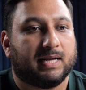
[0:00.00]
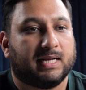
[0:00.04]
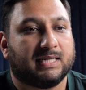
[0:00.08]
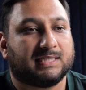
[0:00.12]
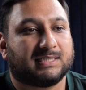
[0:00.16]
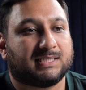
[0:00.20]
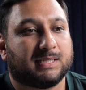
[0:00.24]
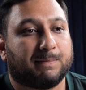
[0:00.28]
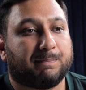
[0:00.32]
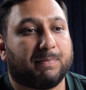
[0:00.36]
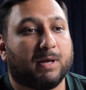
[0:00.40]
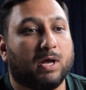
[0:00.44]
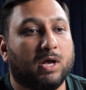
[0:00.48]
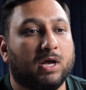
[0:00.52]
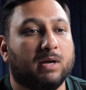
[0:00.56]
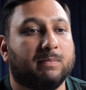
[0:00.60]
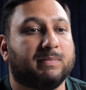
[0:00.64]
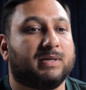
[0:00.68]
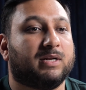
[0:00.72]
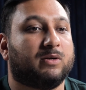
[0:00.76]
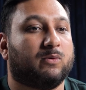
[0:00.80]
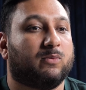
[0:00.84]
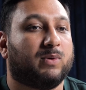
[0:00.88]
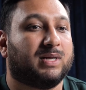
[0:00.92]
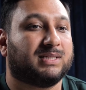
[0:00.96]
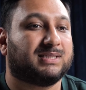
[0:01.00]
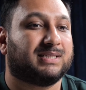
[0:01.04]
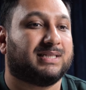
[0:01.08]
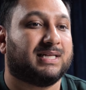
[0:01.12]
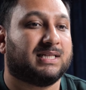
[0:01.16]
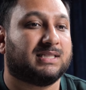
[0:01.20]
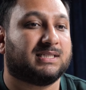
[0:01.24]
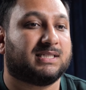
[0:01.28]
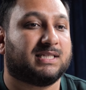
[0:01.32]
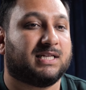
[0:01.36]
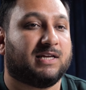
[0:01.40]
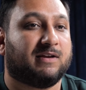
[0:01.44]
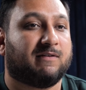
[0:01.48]
It's a permanent
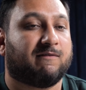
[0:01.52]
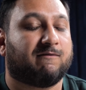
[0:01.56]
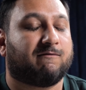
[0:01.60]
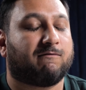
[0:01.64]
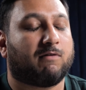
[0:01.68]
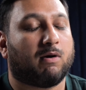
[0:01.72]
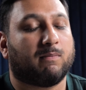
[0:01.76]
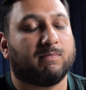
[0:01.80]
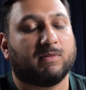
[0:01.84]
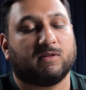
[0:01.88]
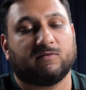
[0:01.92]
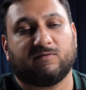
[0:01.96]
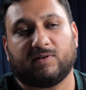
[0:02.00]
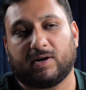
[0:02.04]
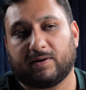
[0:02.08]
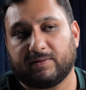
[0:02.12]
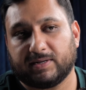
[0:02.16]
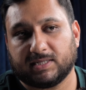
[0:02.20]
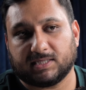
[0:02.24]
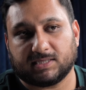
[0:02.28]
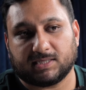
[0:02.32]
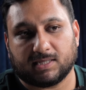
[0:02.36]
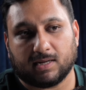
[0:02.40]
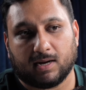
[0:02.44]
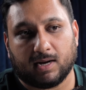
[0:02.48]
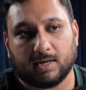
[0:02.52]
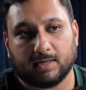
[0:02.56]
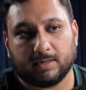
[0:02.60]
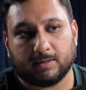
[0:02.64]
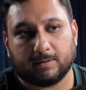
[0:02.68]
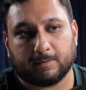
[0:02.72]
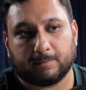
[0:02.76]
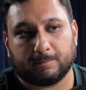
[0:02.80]
residency from the very start,